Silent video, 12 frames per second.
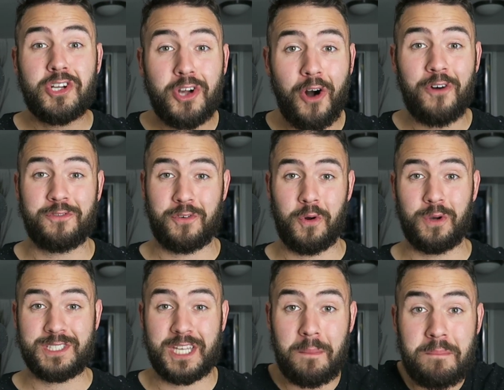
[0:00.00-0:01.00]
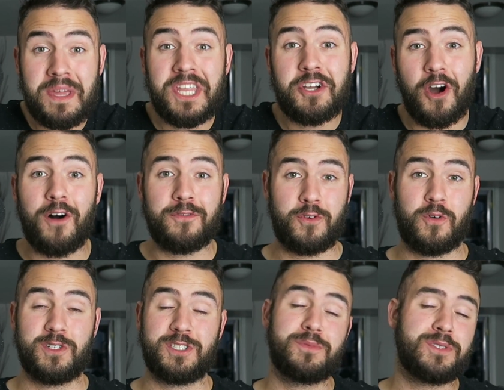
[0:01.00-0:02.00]
golf course, like a mini golf
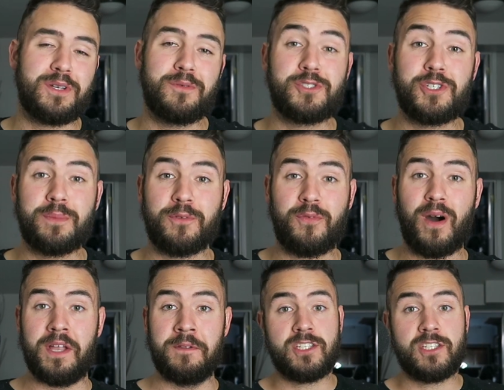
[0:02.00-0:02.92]
course. It was super fun.